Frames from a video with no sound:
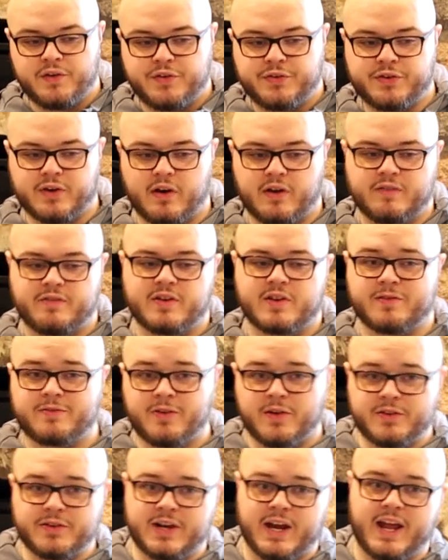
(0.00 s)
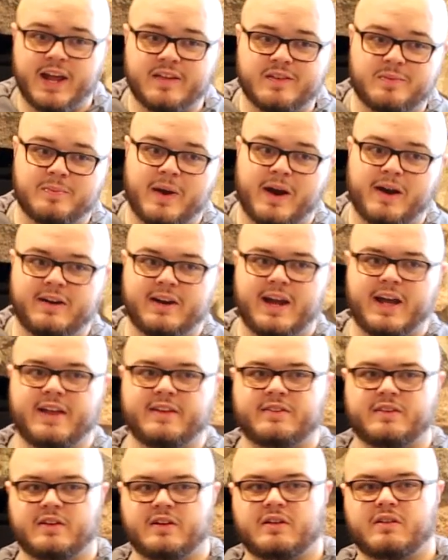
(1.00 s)
So if you fold your hands, bow your
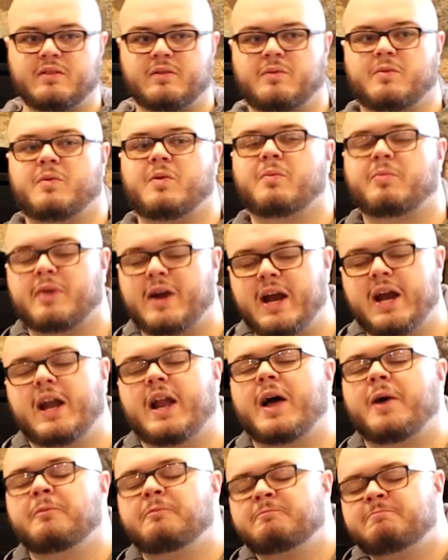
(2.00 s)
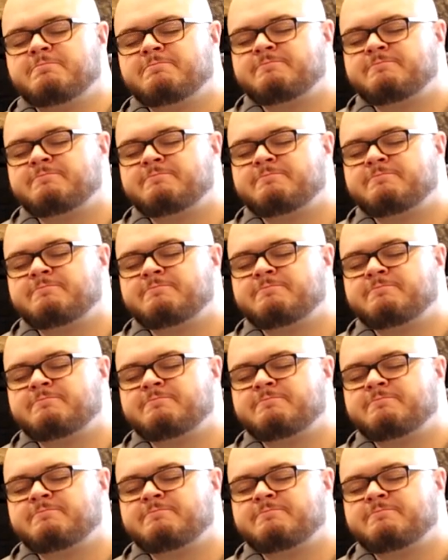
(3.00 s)
heads, and we'll pray it out.